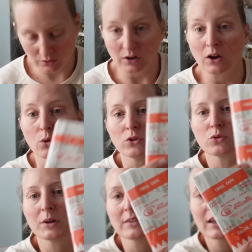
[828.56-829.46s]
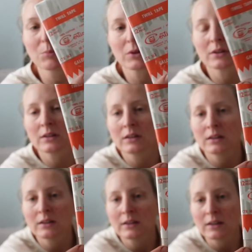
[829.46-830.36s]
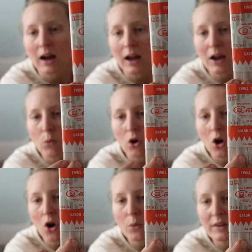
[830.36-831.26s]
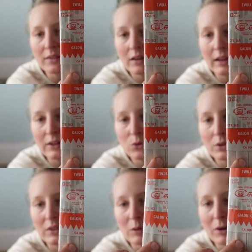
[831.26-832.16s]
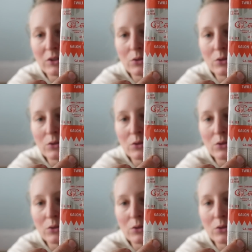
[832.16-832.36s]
twill tape. I will always collect twill tape. I do